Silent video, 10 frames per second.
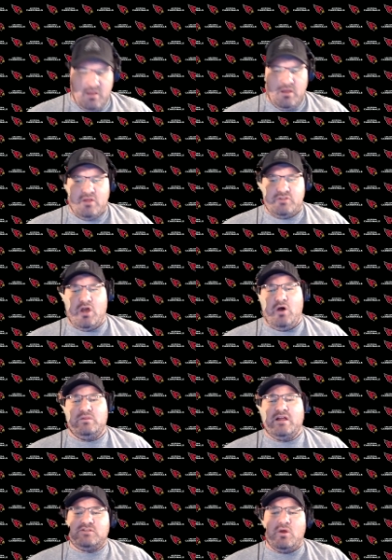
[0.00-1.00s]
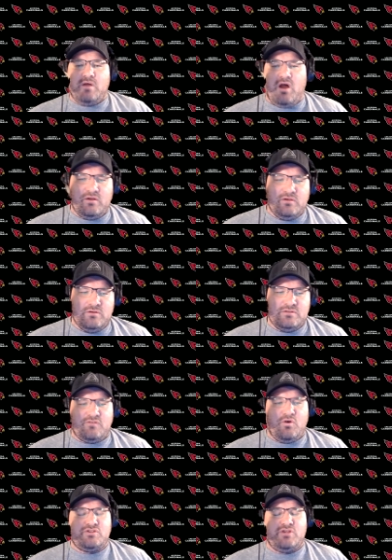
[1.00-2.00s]
So let's go Cardinals. Of
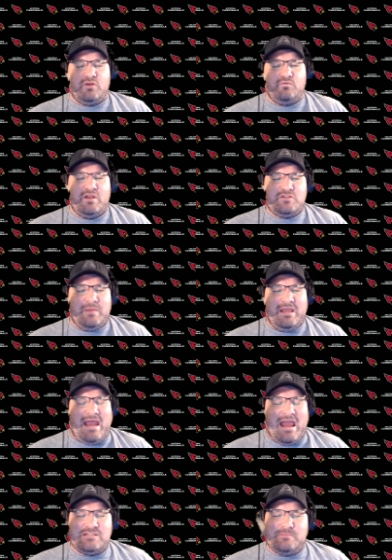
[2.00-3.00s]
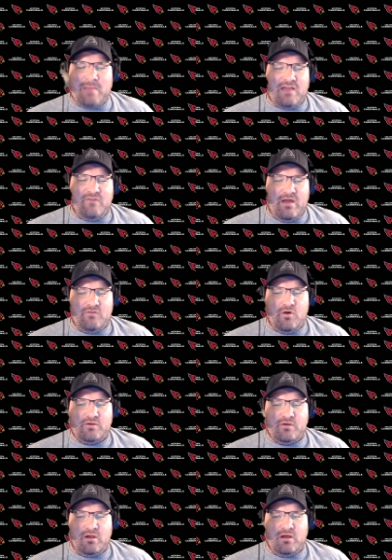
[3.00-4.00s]
course, you can reach me at S M A C five
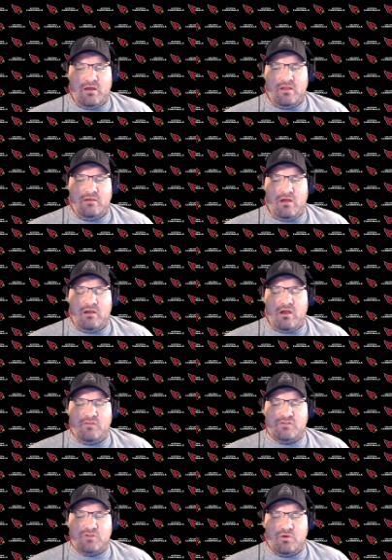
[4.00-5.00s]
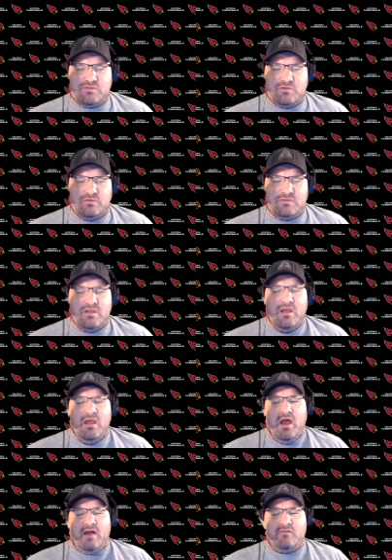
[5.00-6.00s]
hundred on, on all the socials.
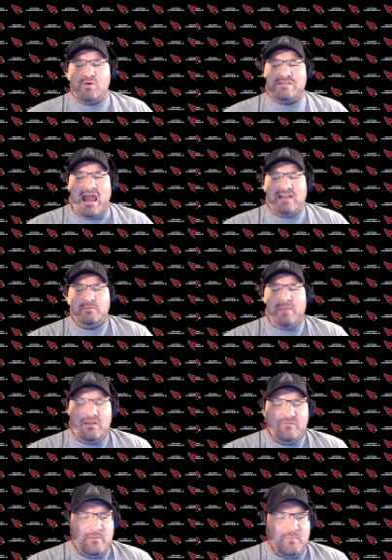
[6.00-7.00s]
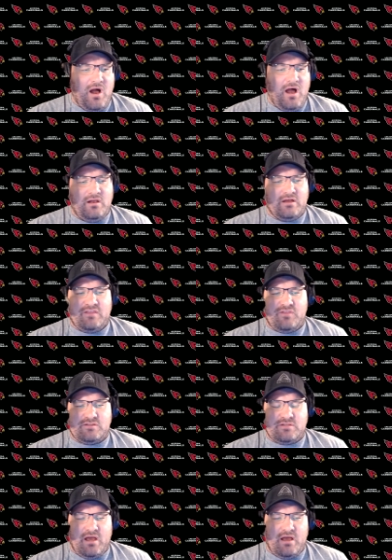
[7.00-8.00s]
Uh, of course, at the Main Event Pod, I'll get
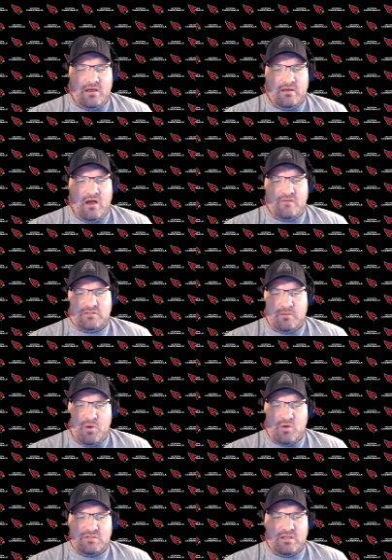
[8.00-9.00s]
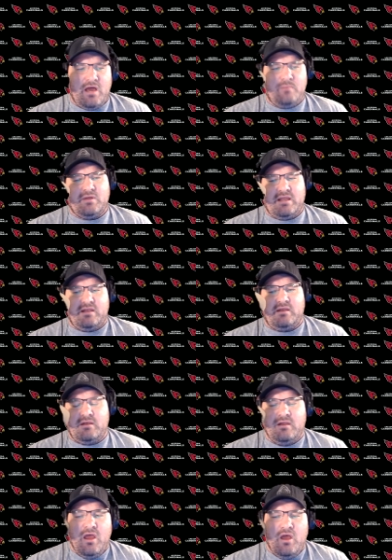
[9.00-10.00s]
this uh, obviously posted up. We'll get it
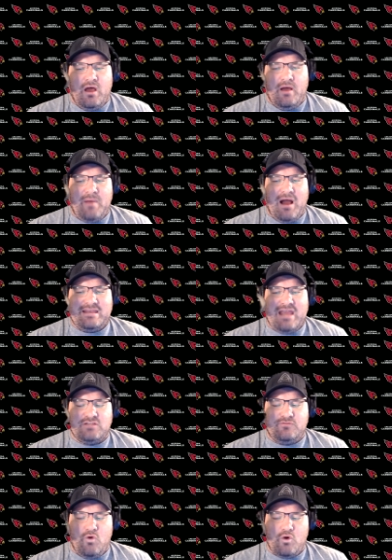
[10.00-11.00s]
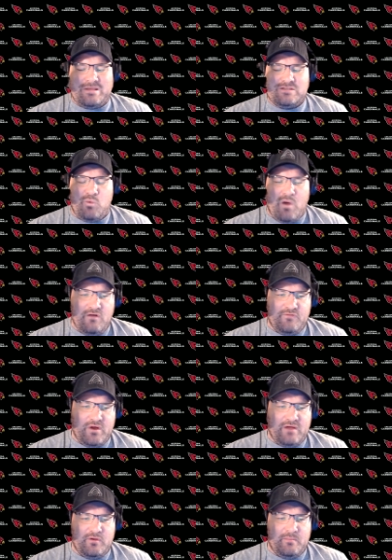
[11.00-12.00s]
in uh, podcast form as well for
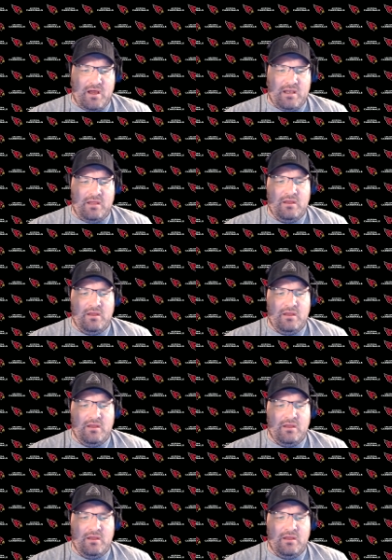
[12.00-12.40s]
everybody.